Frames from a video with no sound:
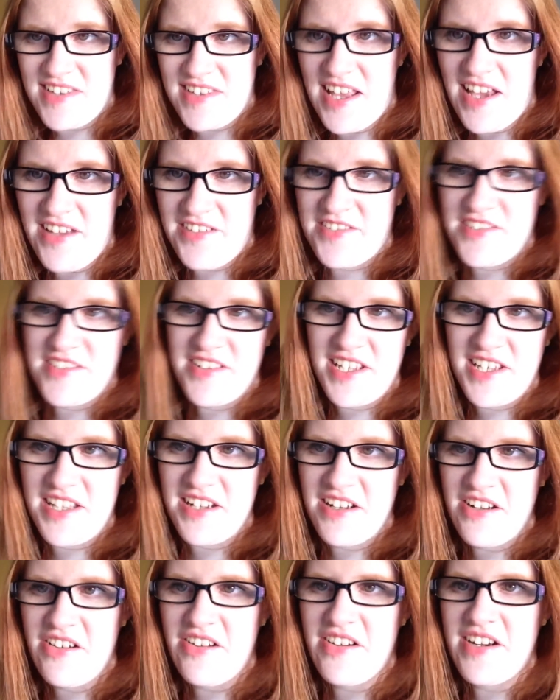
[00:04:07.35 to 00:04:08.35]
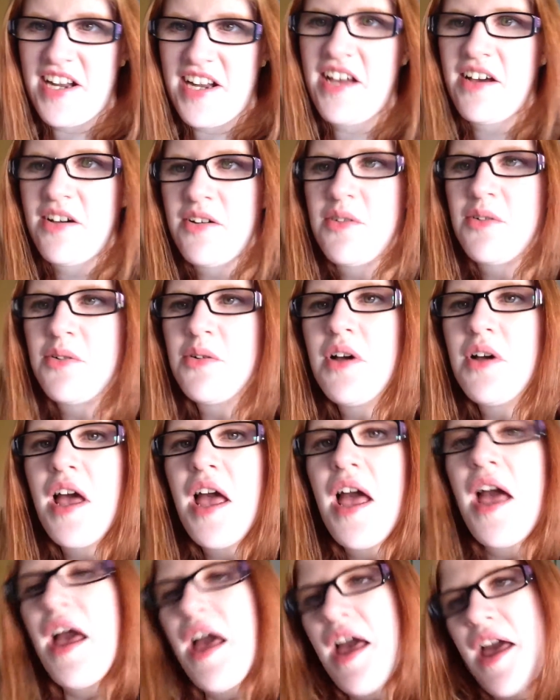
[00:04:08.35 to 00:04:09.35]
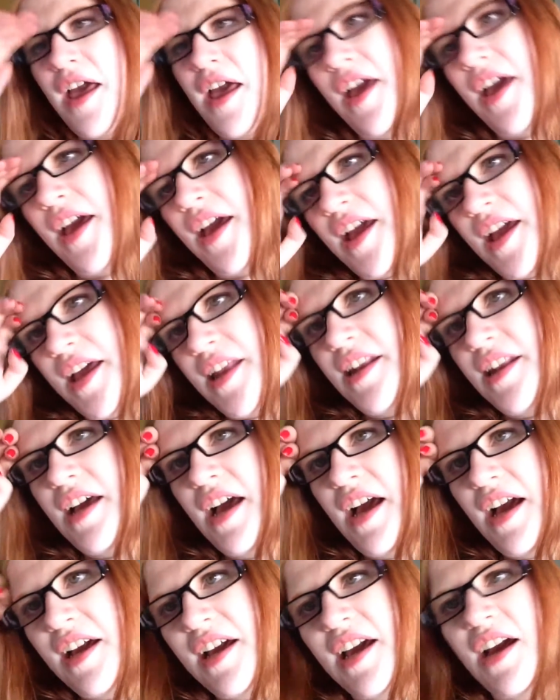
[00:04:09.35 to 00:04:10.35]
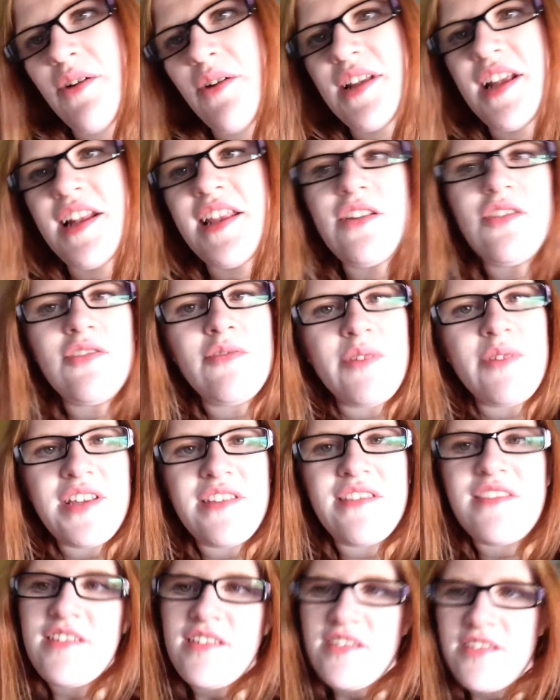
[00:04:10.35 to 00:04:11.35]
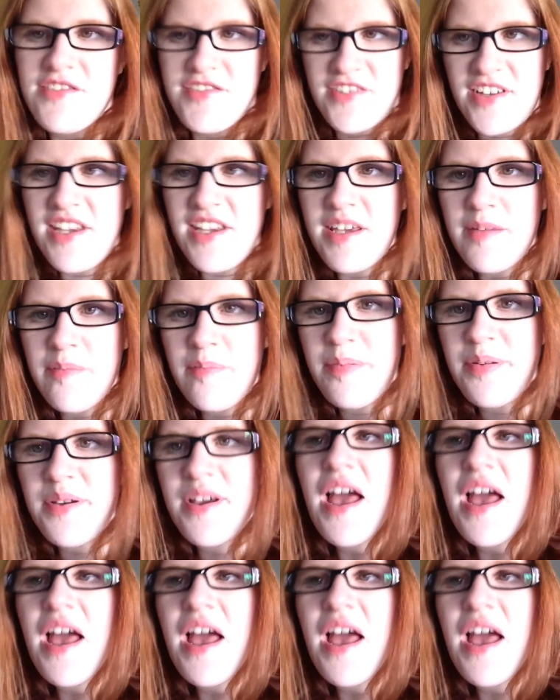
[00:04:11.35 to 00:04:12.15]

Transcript: / dinner now and hang out a little with sheep